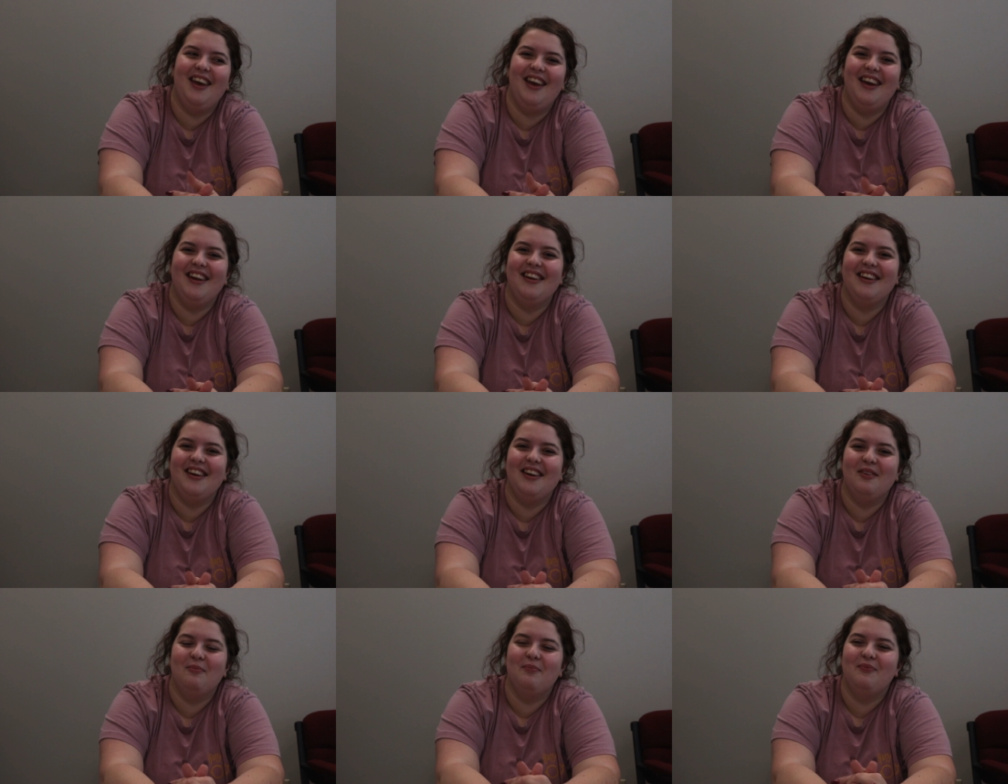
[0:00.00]
and
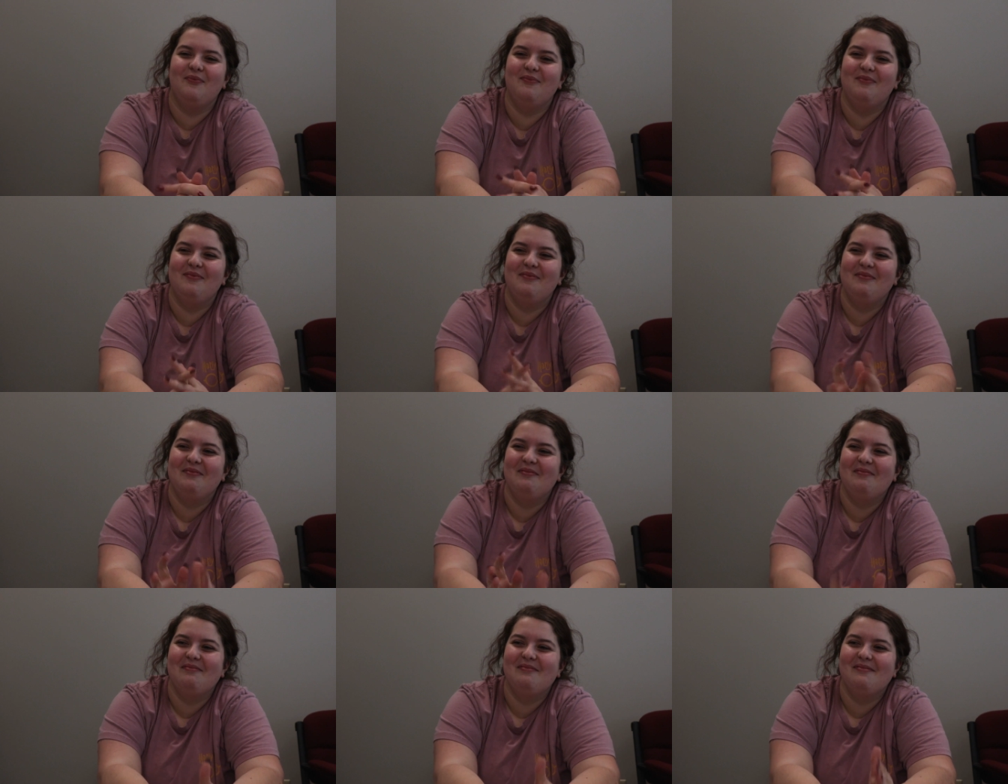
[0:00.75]
um,
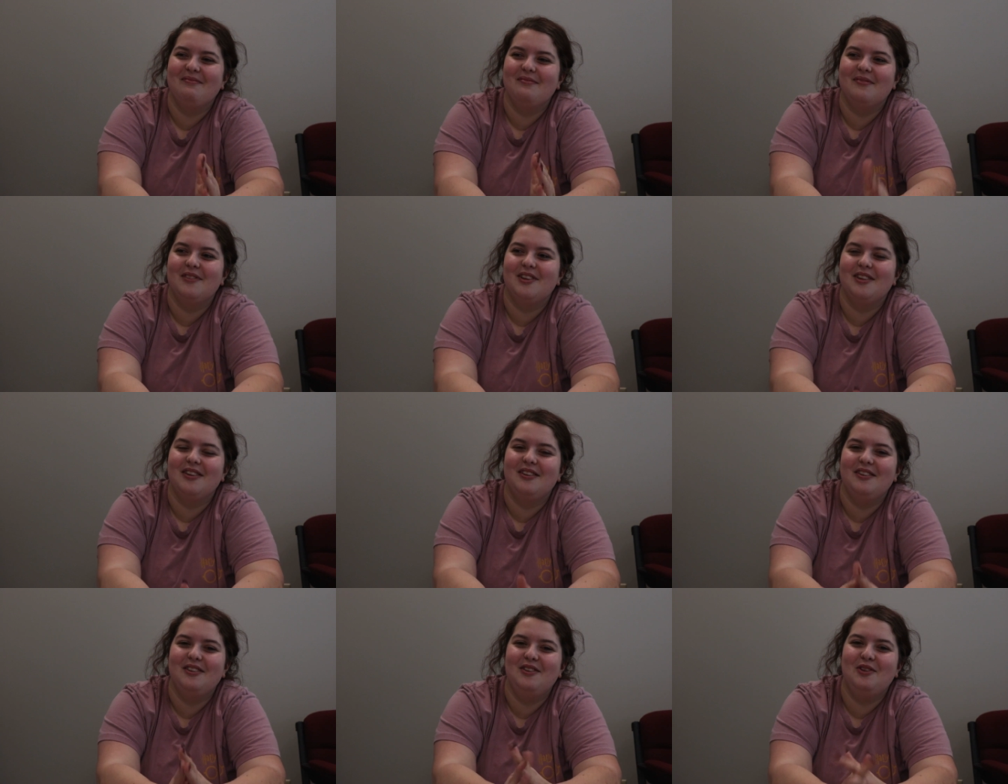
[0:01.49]

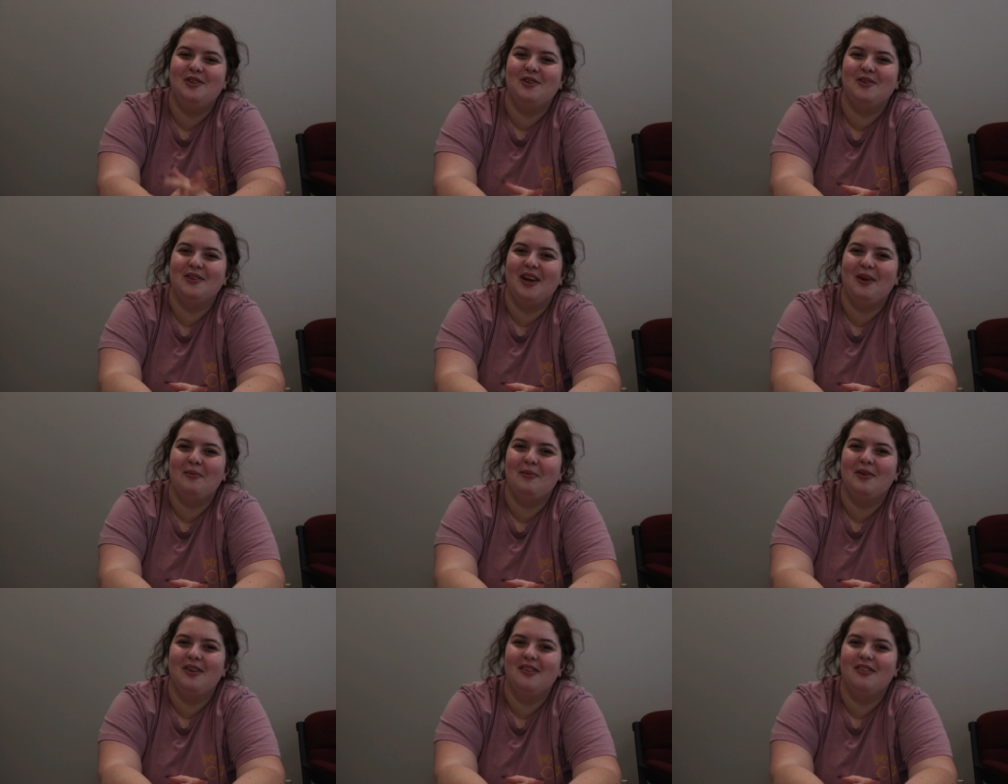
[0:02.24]
do
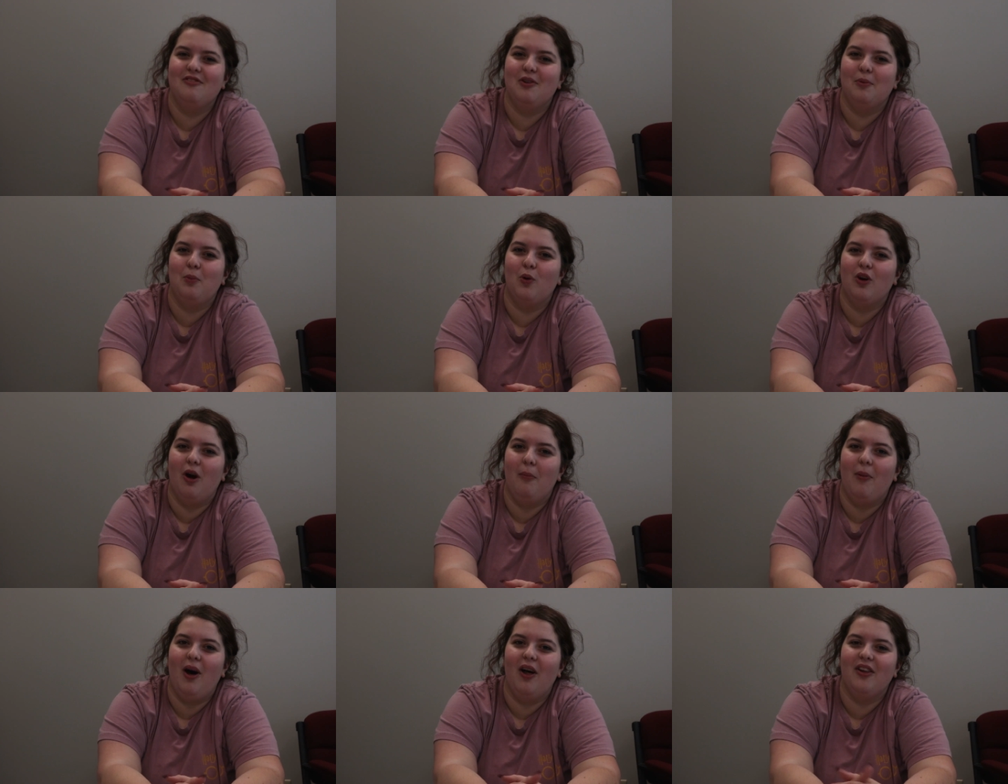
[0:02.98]
like report
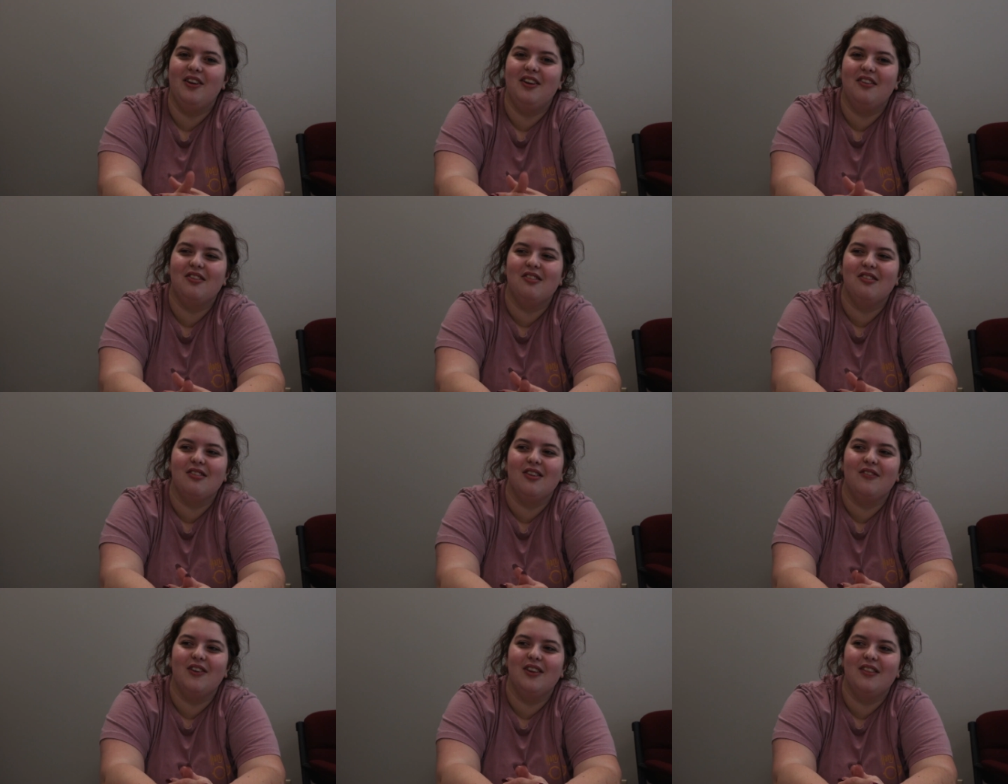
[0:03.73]
on politics and
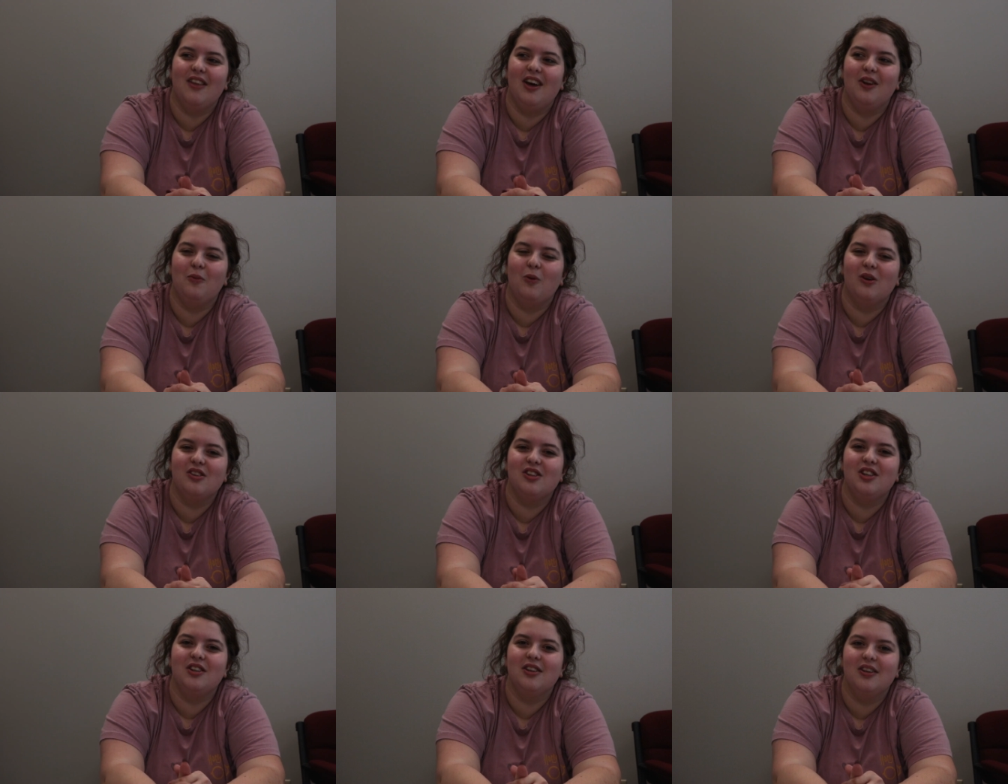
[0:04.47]
stuff like that in
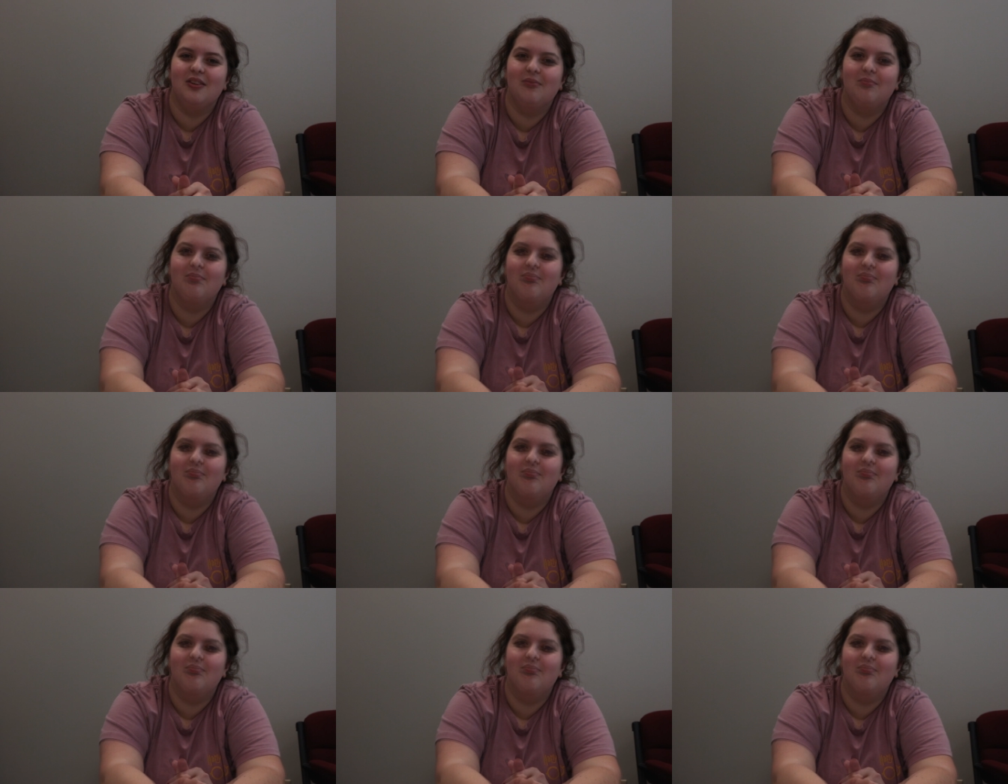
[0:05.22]
Washington.